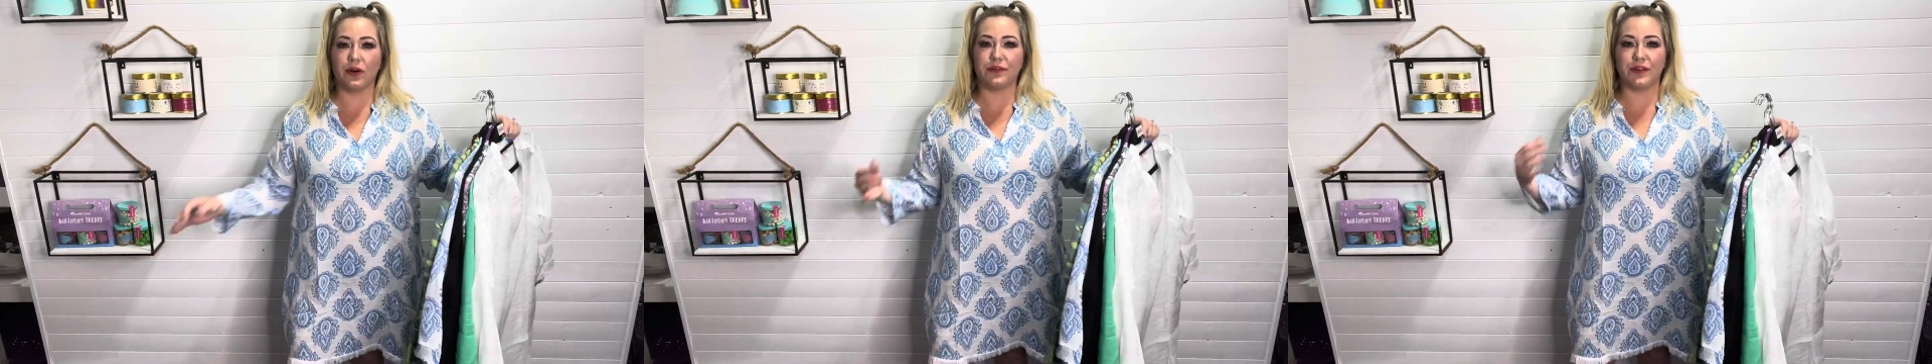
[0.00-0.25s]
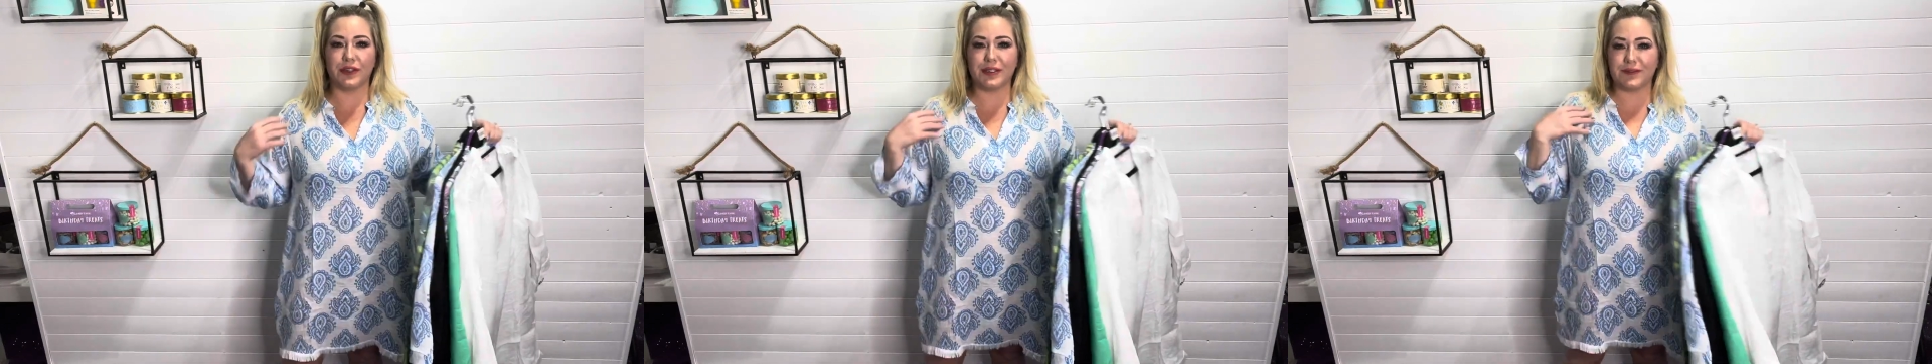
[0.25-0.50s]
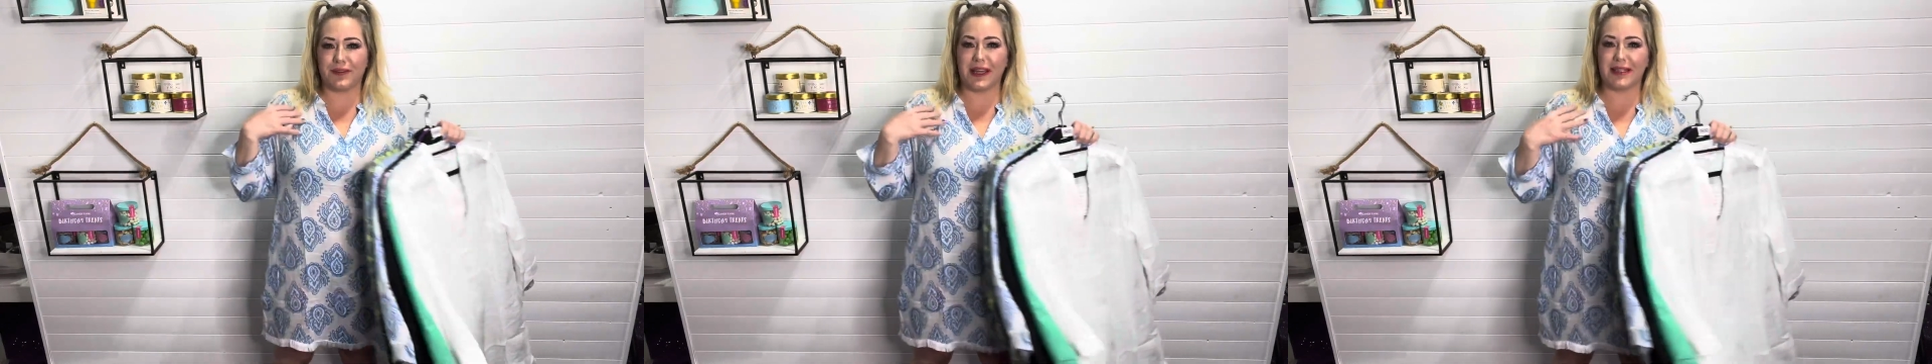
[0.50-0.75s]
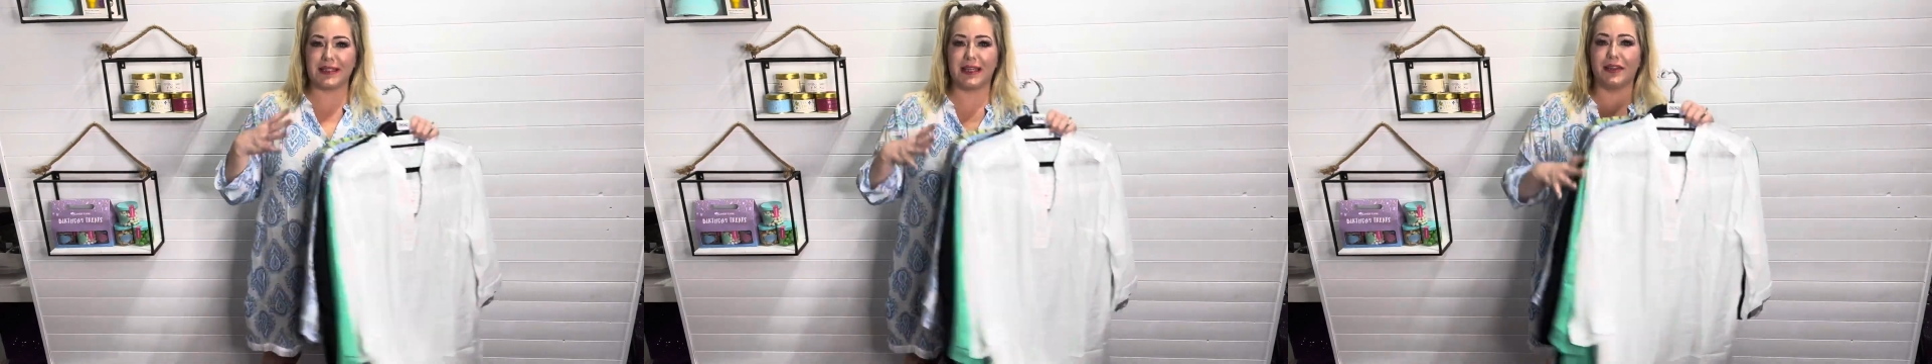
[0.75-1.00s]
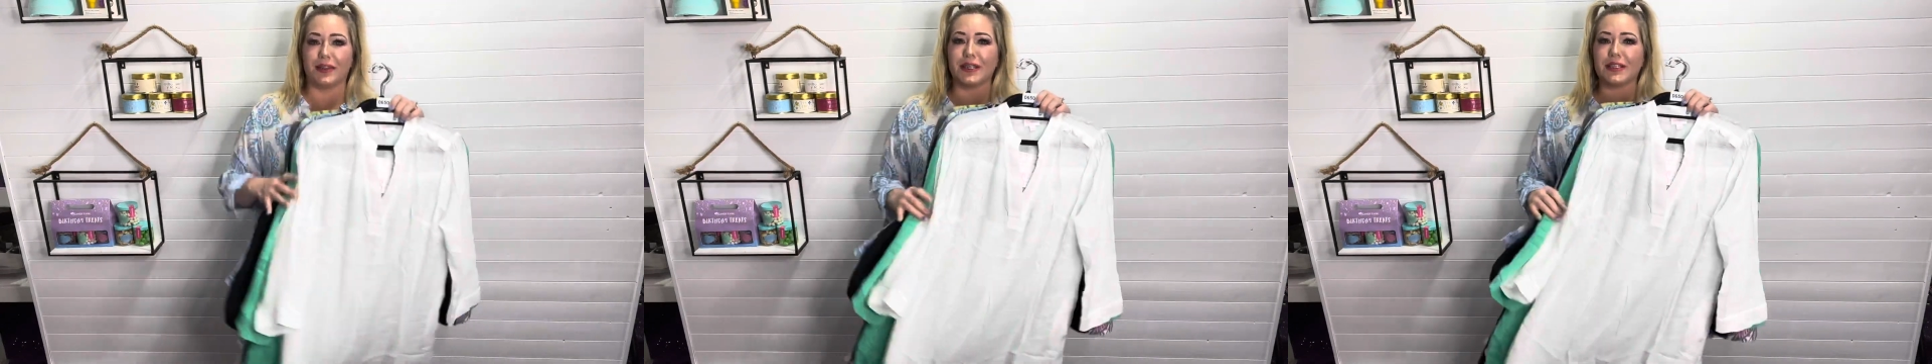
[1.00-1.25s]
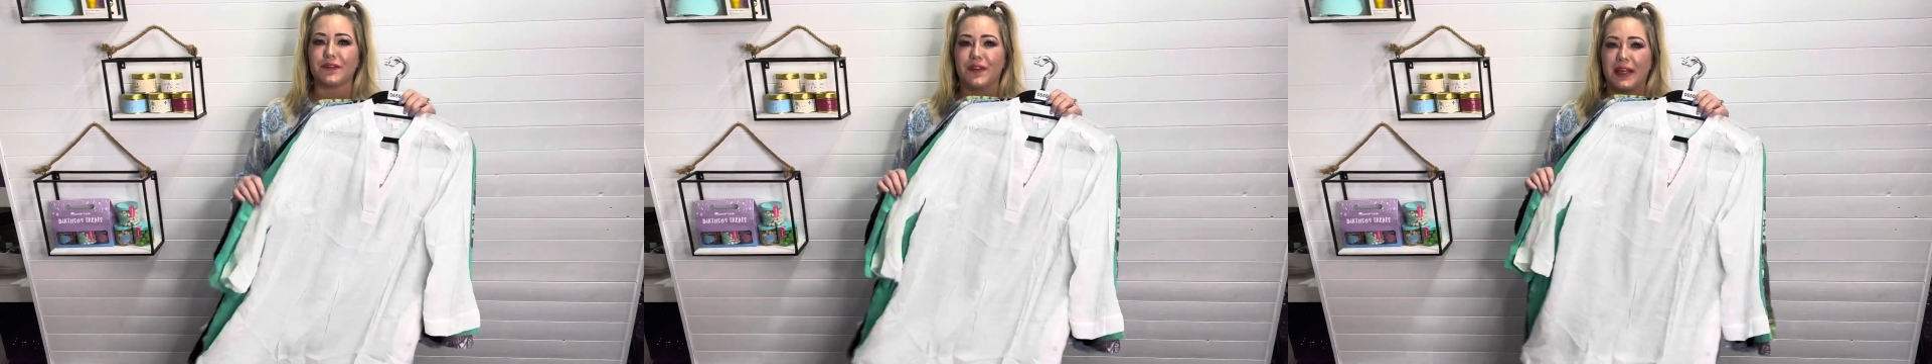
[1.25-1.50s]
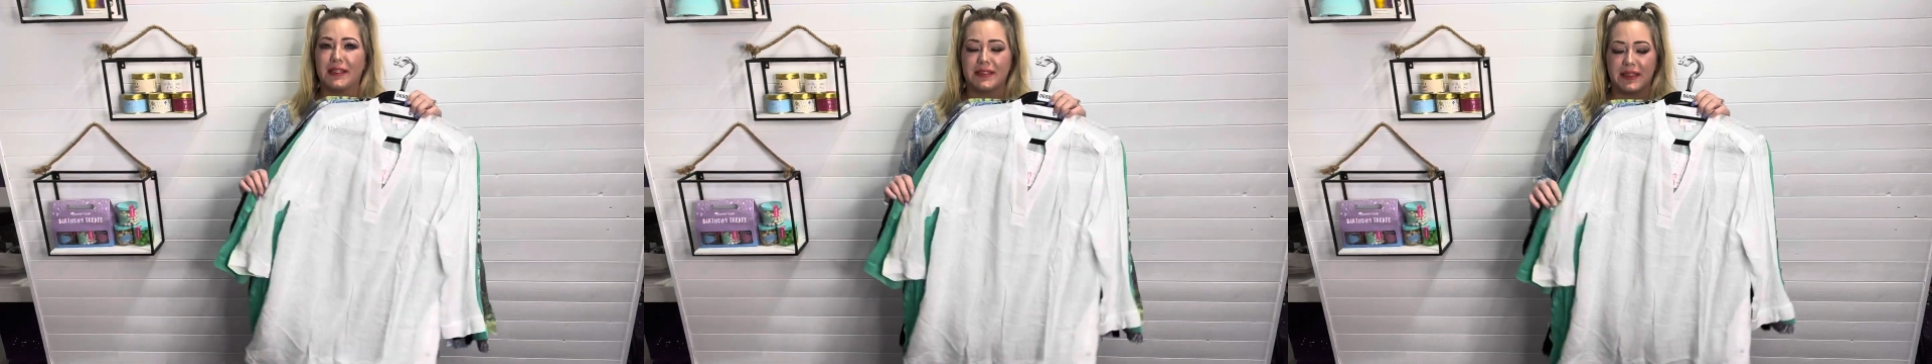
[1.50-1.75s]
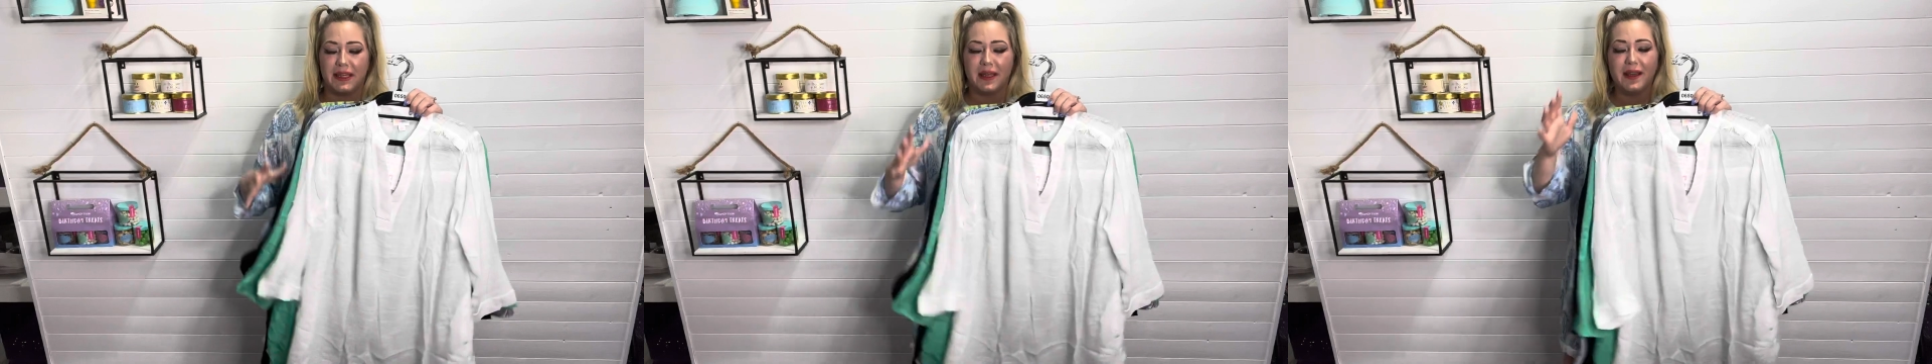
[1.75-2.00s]
feels fancy, looks
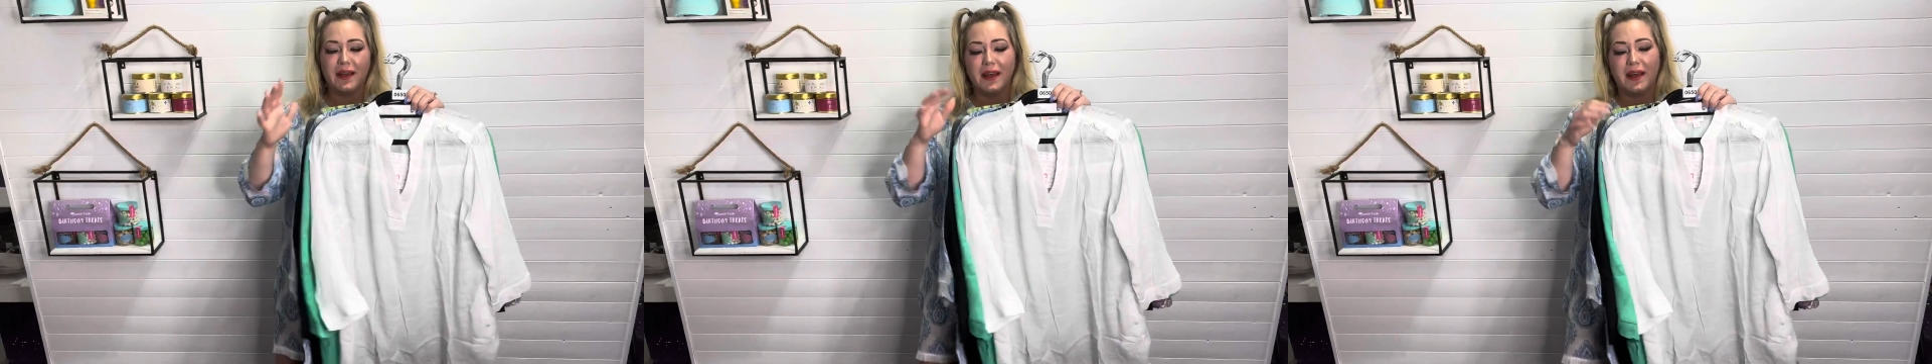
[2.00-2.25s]
fancy.